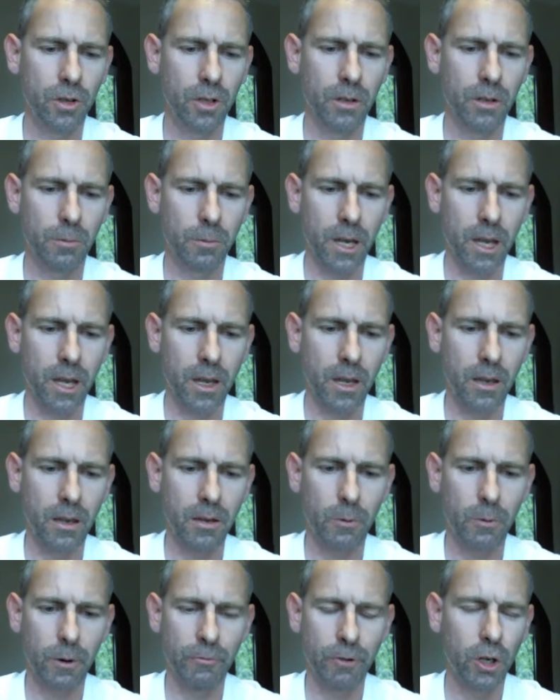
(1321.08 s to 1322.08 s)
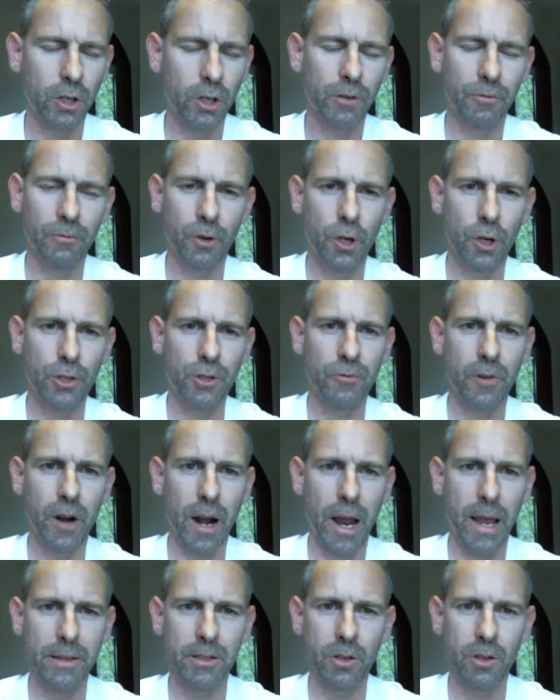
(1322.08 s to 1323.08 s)
that we've got conversion
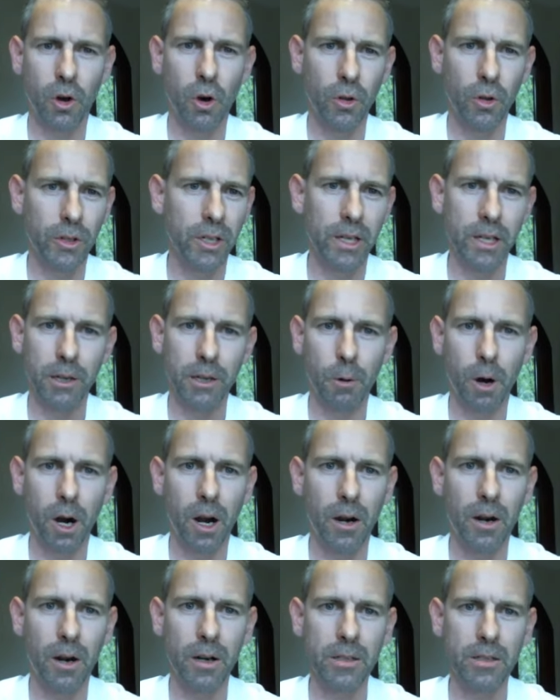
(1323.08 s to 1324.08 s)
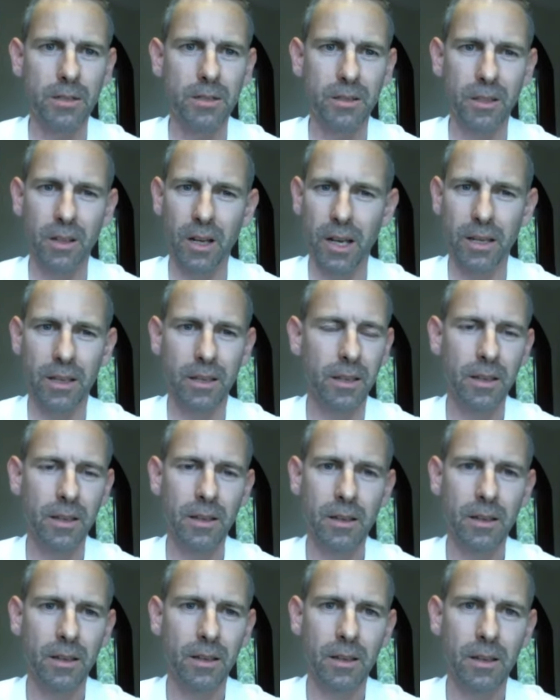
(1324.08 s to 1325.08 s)
rates on the inquiries. Like,
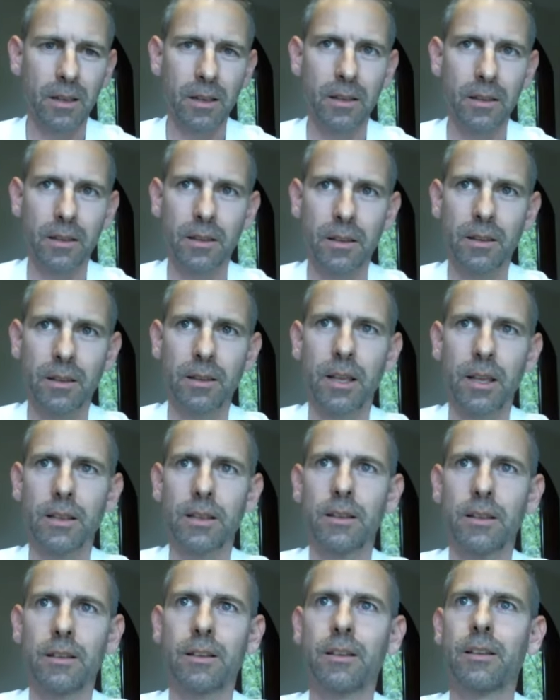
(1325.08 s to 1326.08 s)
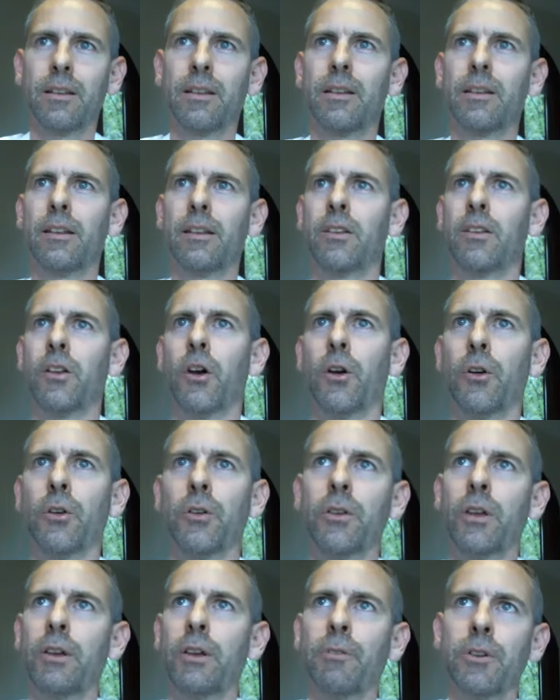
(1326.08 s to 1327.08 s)
if
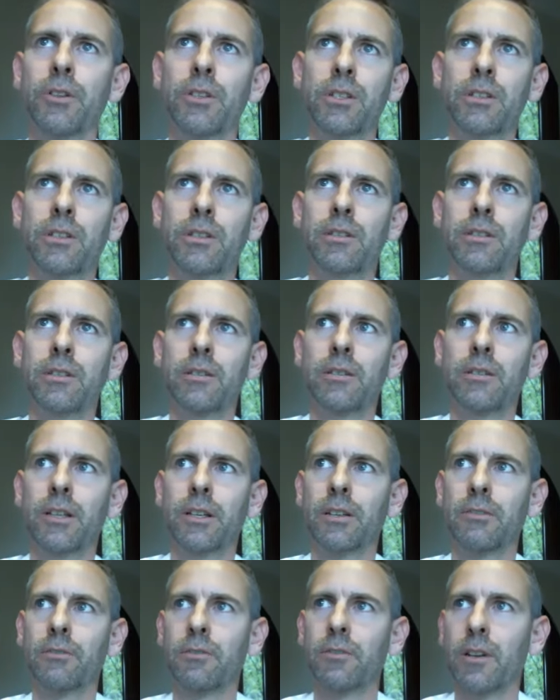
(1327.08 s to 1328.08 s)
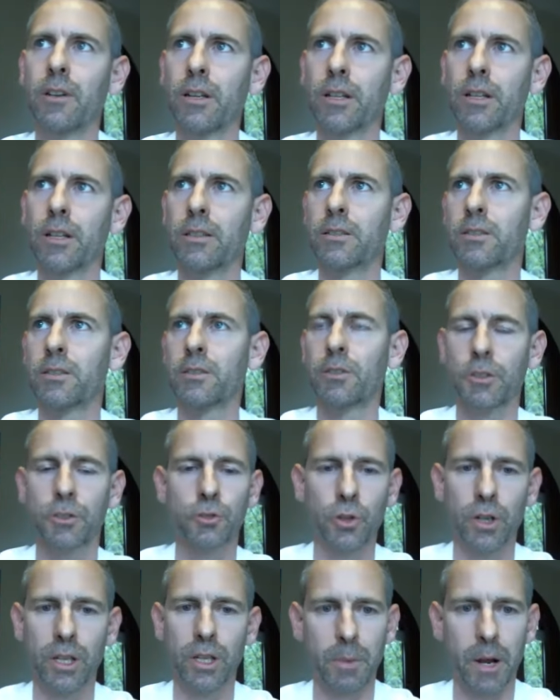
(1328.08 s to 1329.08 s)
you can really just
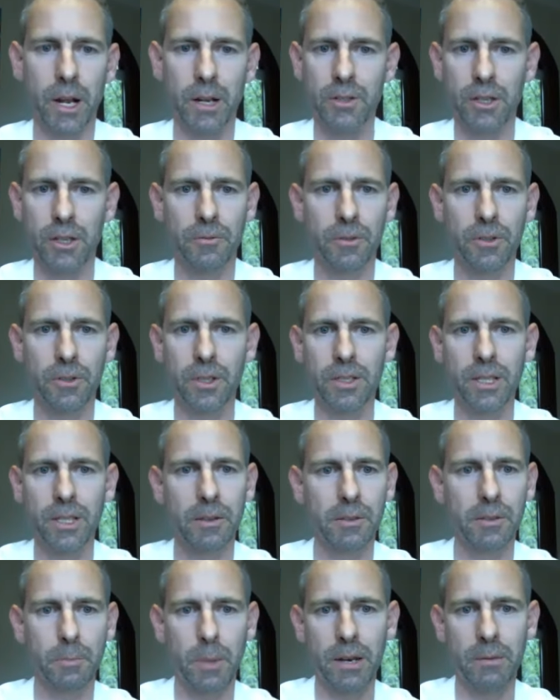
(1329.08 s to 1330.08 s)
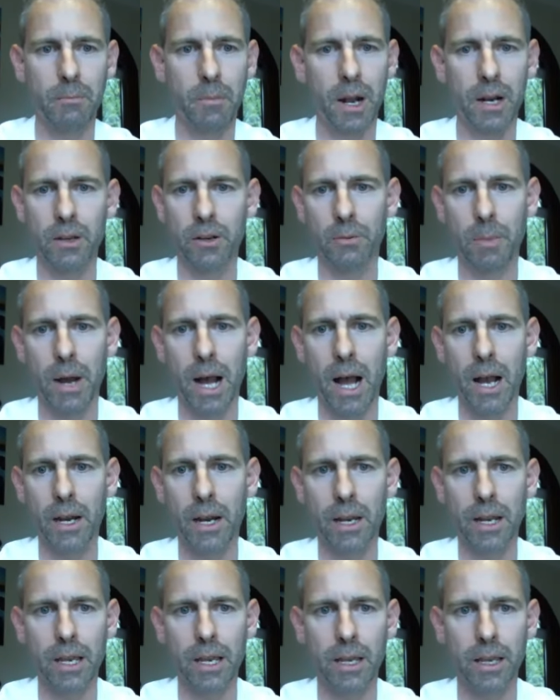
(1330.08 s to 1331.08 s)
destroy the budget if you just keep spending money on
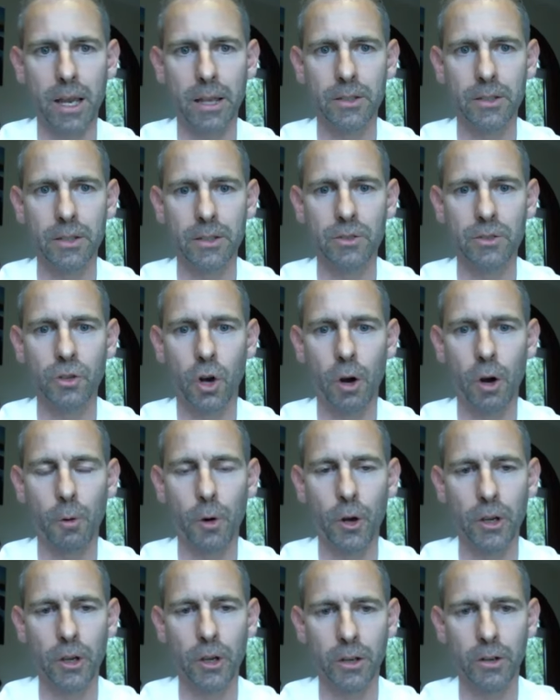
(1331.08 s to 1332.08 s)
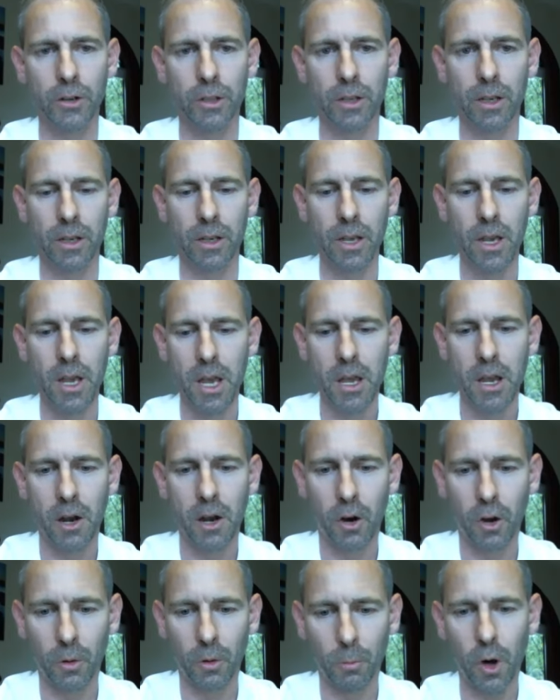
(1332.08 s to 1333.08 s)
marketing and just not working
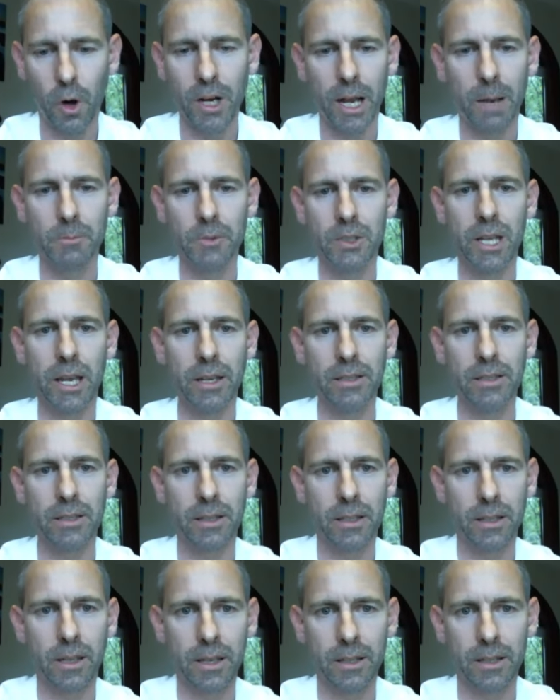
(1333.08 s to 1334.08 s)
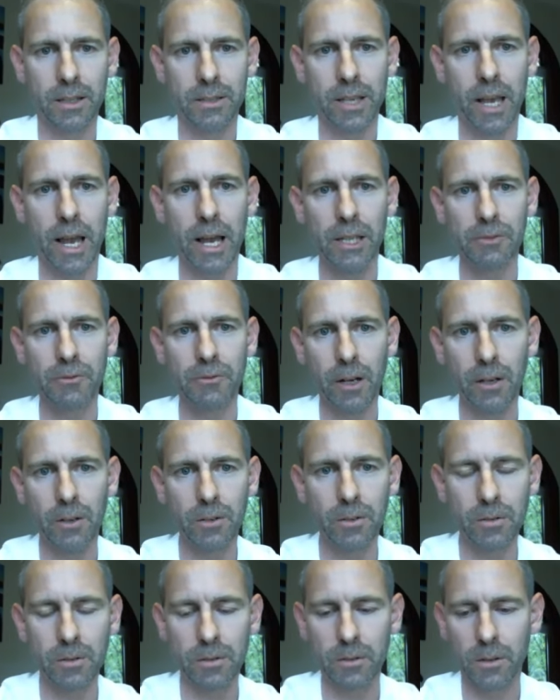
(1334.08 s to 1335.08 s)
on what comes next in the sales
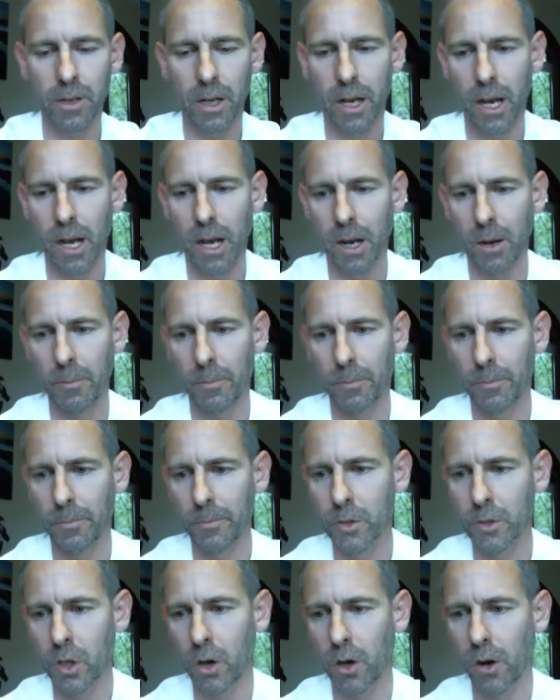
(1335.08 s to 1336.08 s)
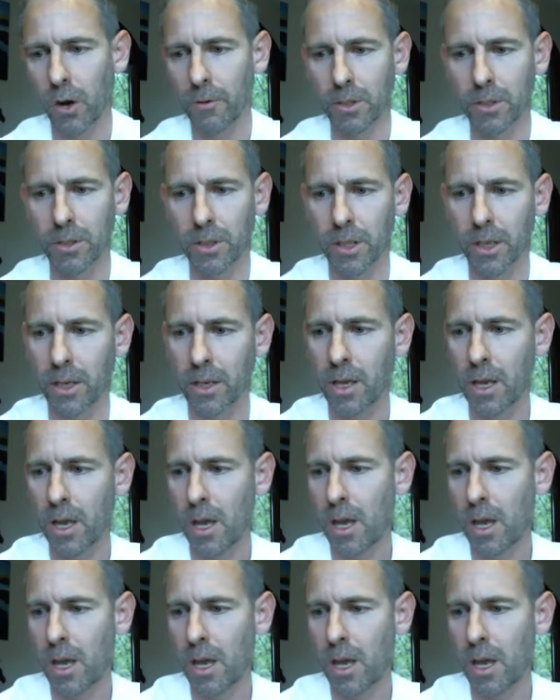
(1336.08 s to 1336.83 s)
funnel. So obviously,